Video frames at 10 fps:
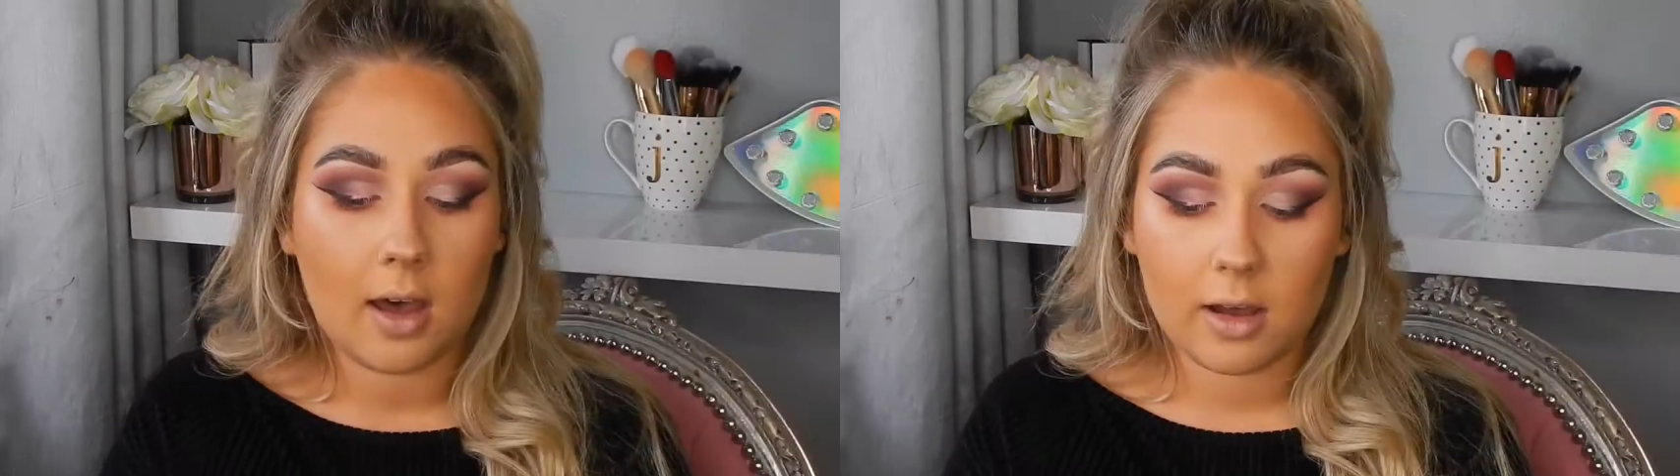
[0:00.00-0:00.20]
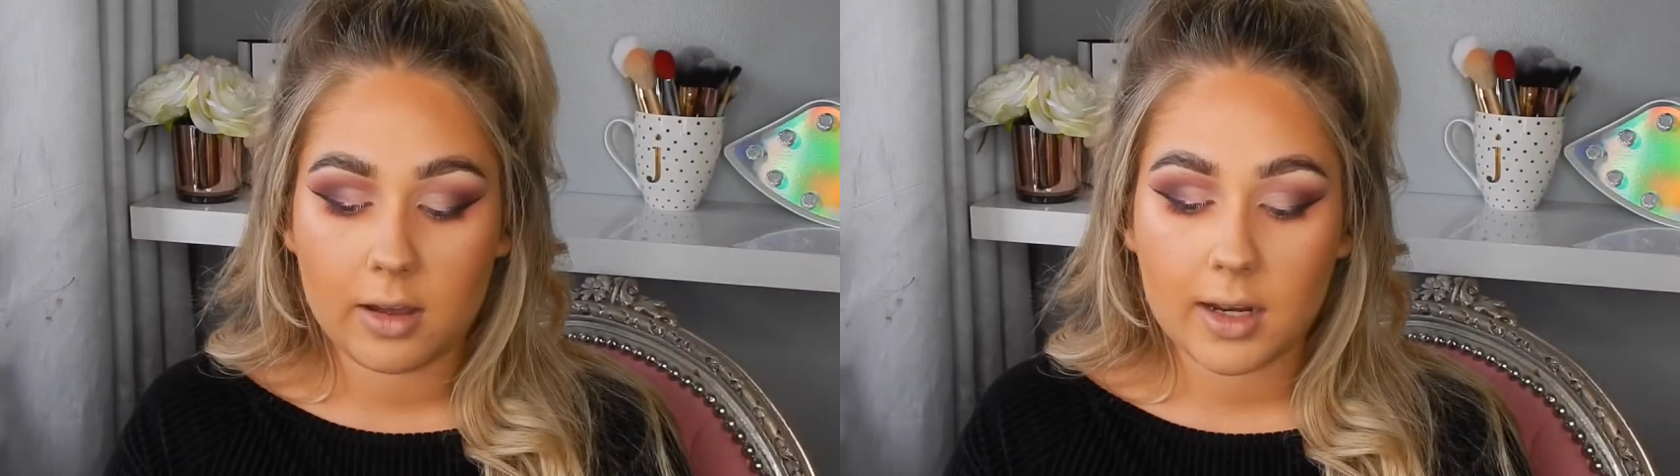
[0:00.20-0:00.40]

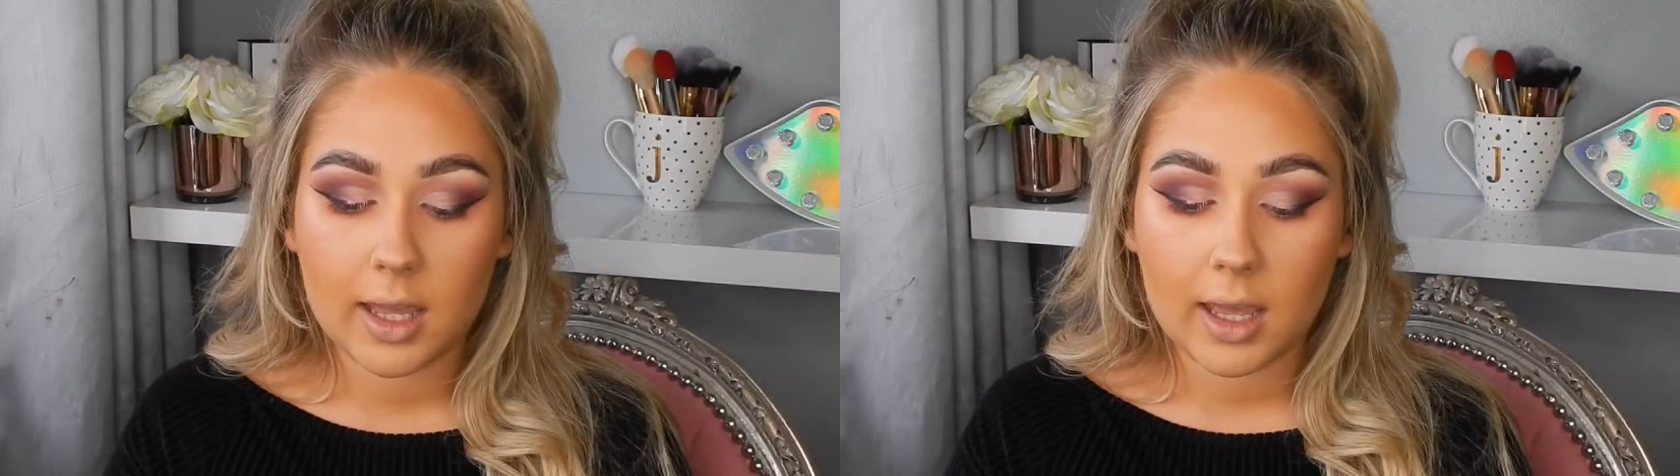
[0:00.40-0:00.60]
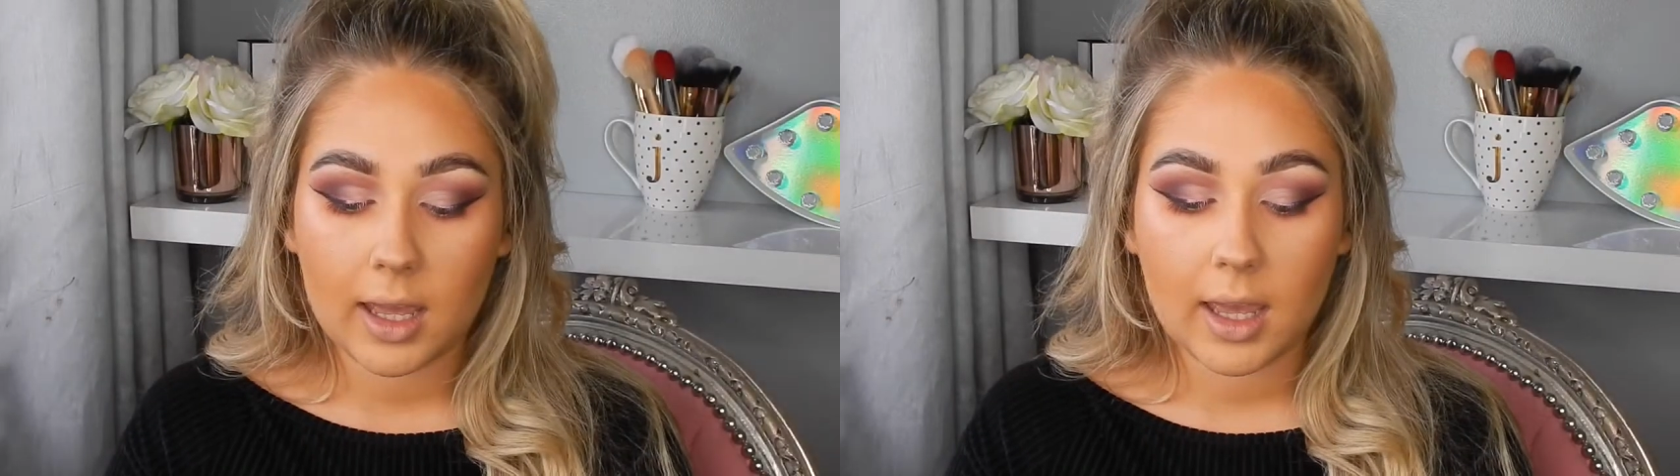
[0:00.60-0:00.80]
on
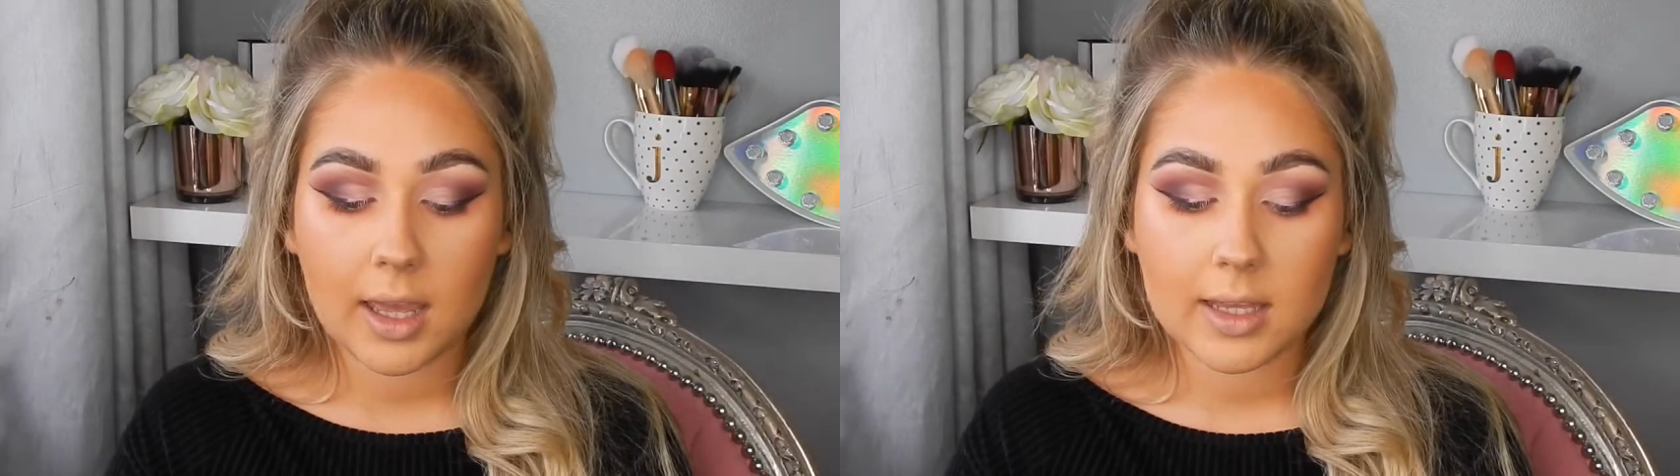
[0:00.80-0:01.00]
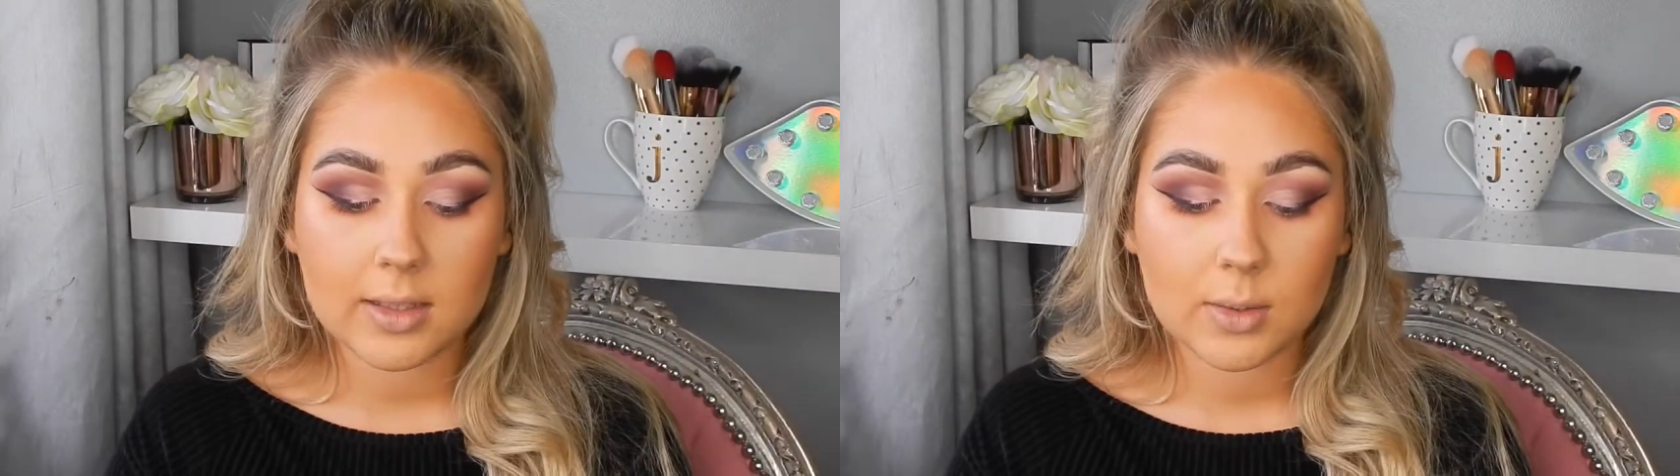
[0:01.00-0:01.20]

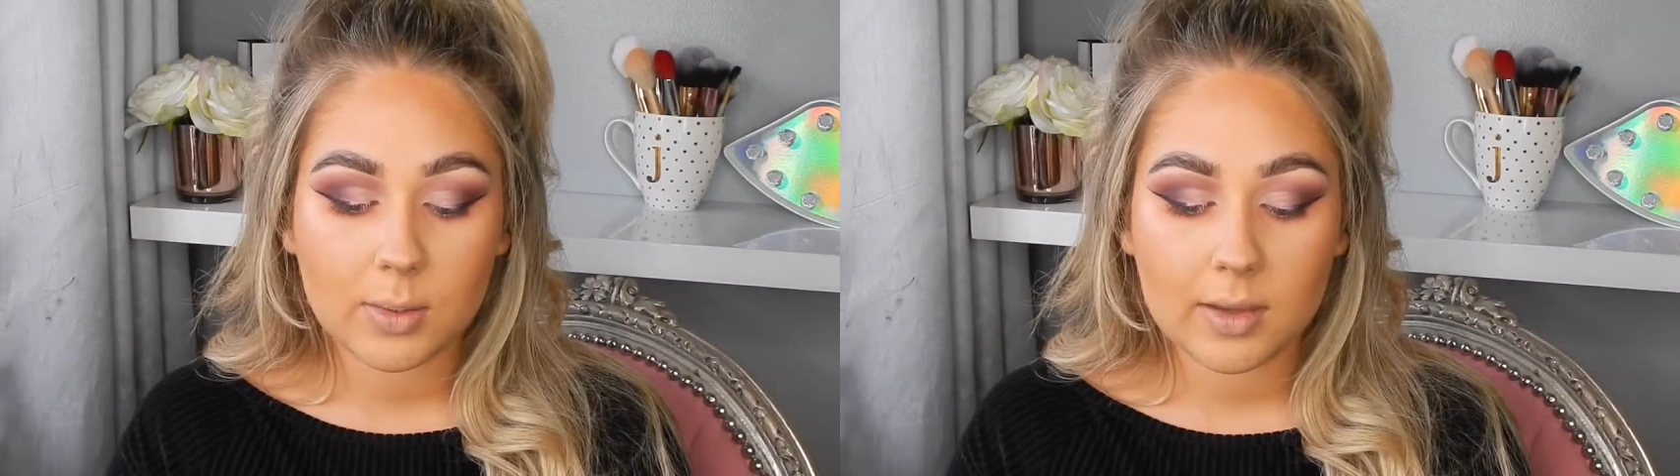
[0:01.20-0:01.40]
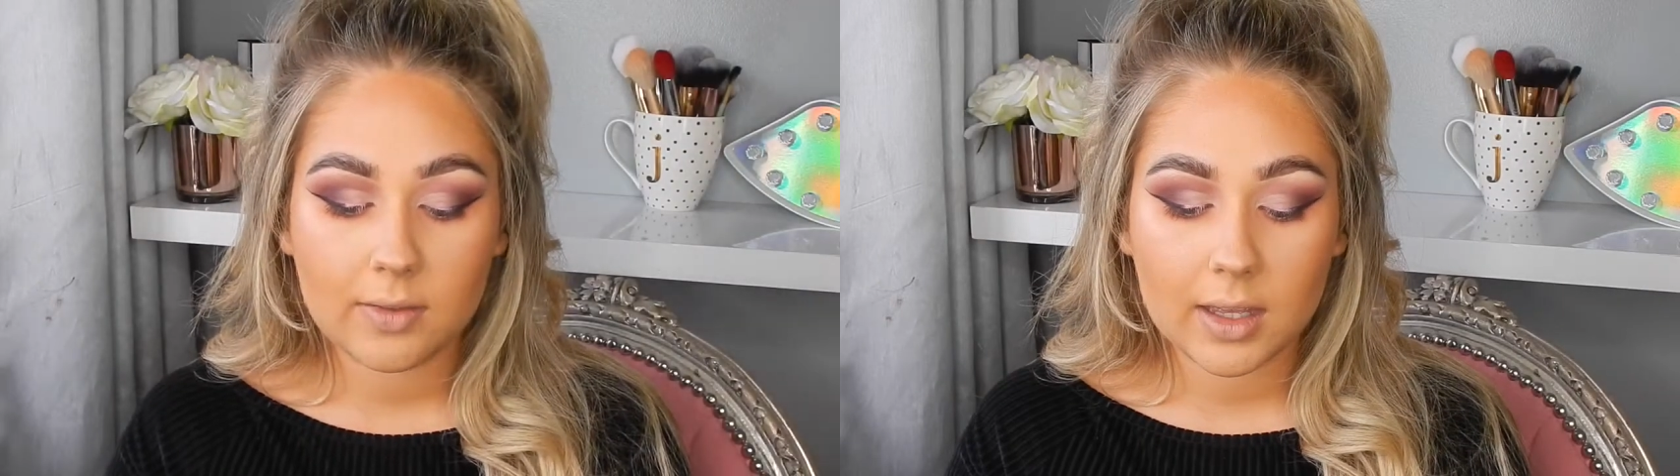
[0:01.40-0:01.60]
a
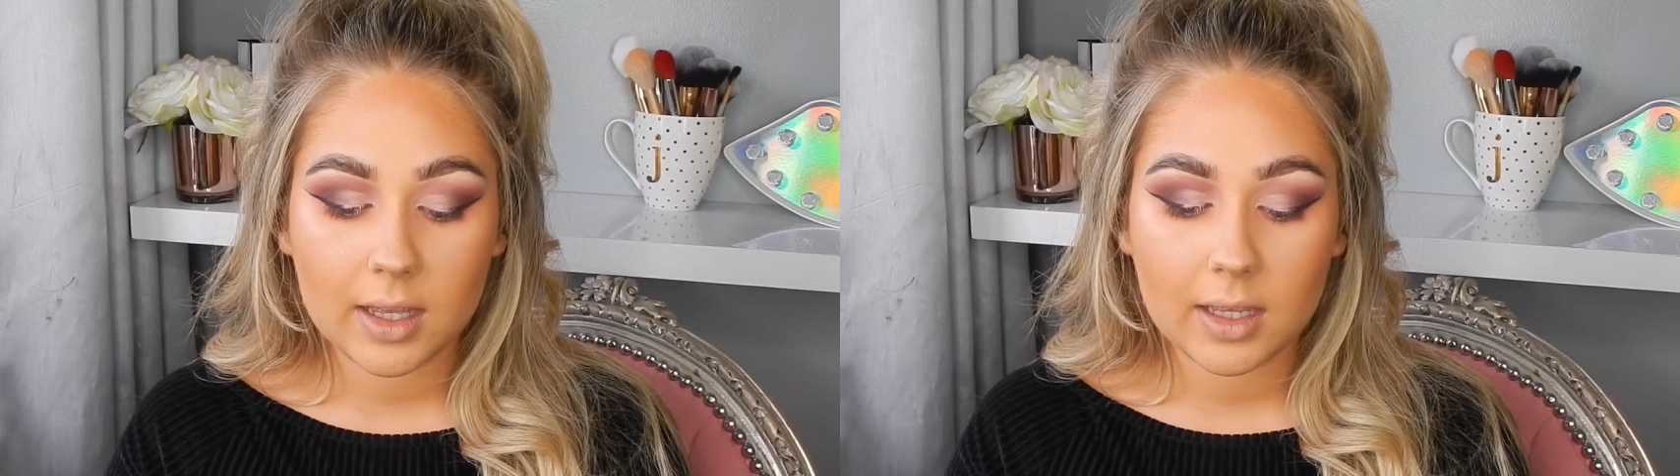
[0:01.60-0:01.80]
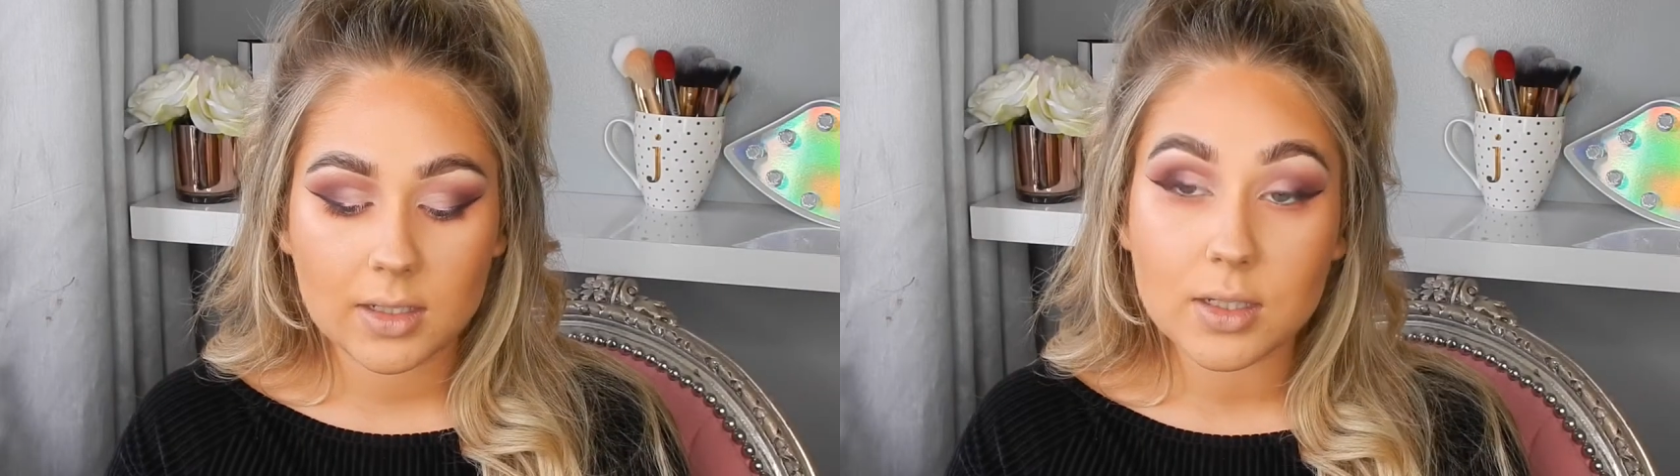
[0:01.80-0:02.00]
Zoeva